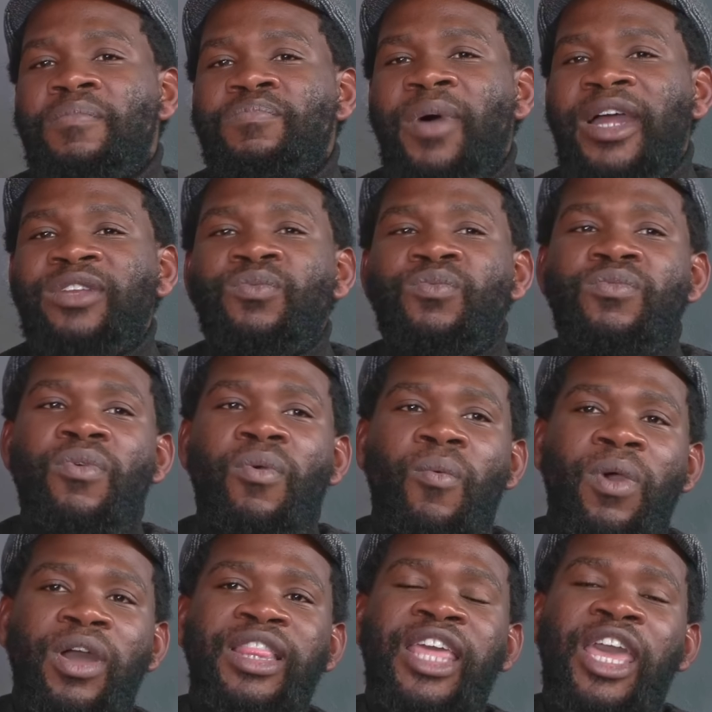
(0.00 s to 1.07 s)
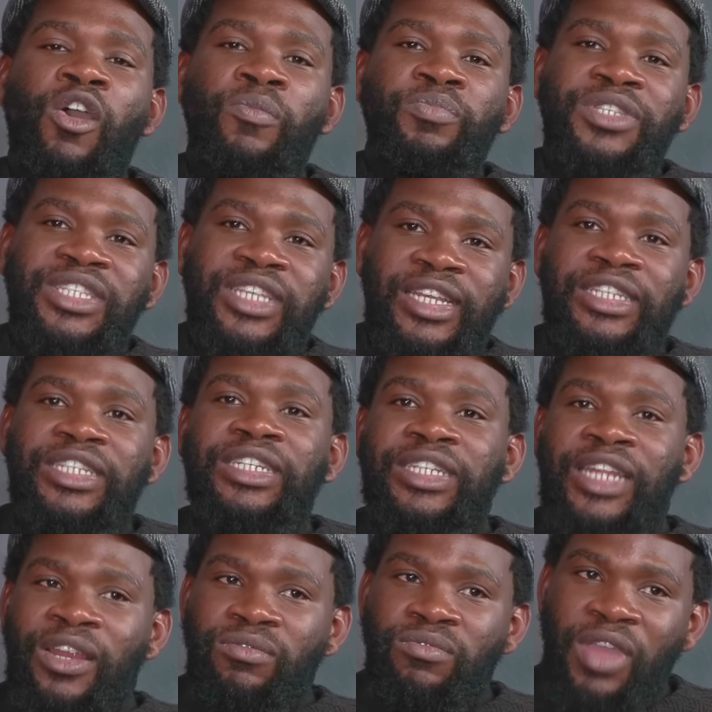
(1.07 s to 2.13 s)
But the obsession
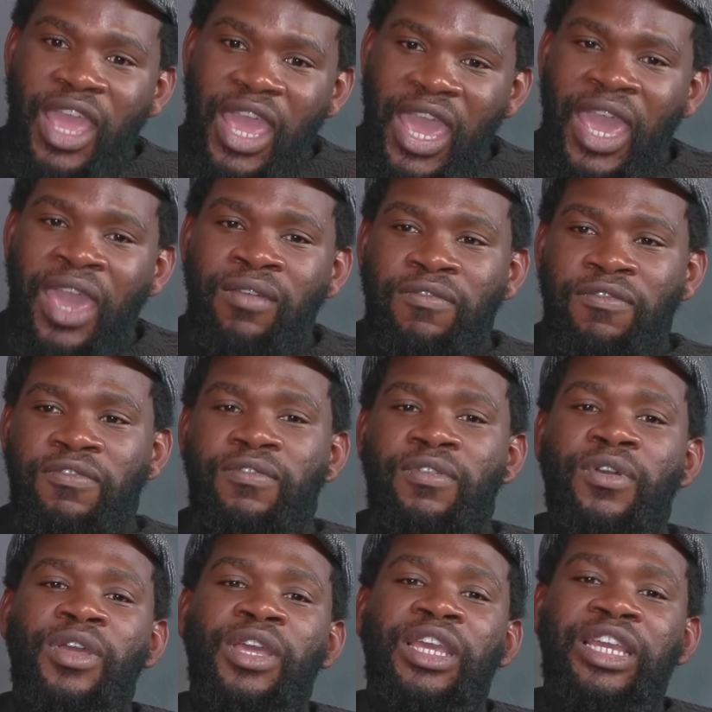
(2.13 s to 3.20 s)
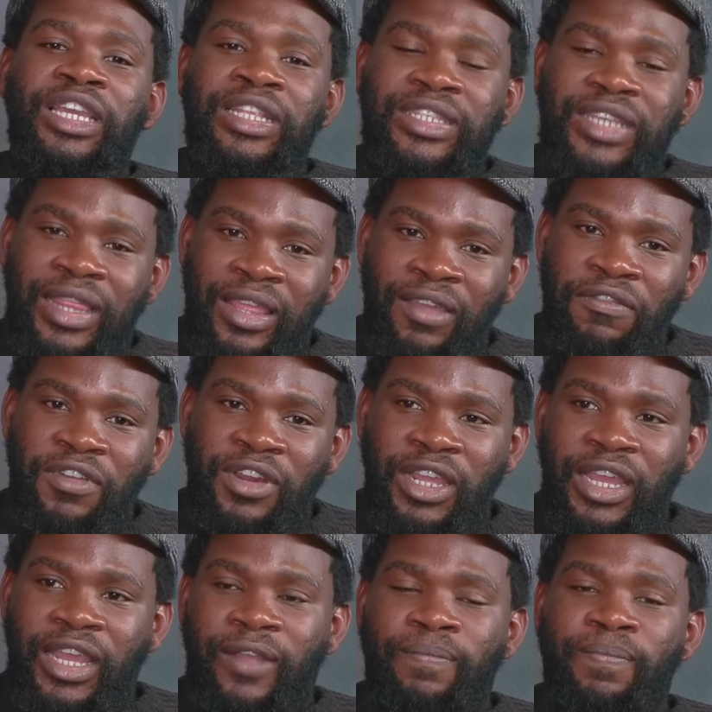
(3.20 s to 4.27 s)
that we have in South
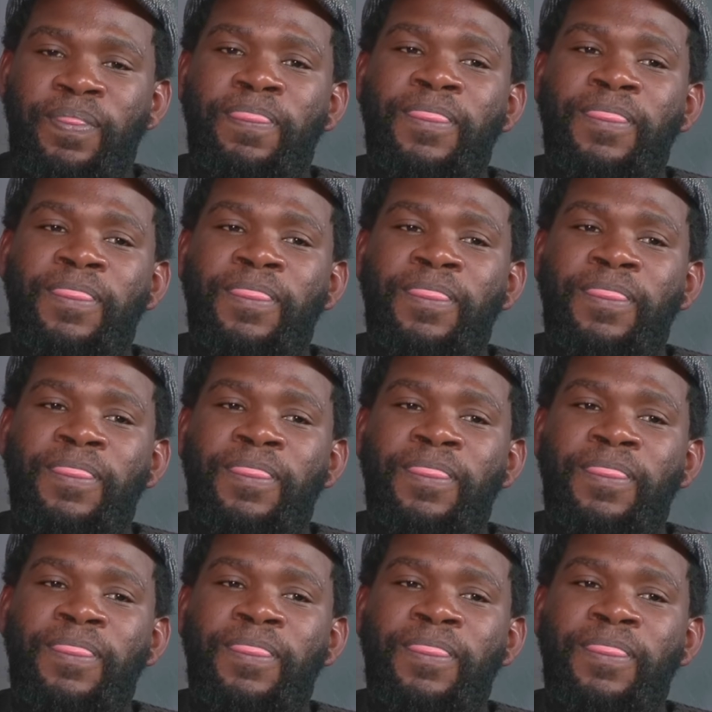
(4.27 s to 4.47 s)
Africa